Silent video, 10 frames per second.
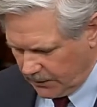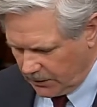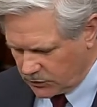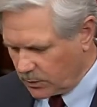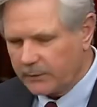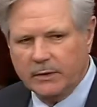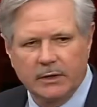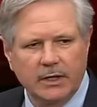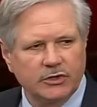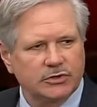is one of our
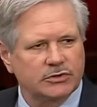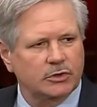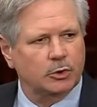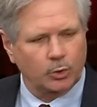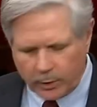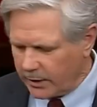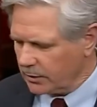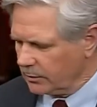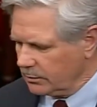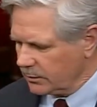nation's
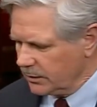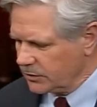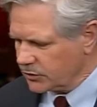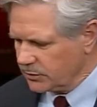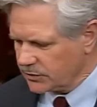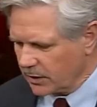critical industries.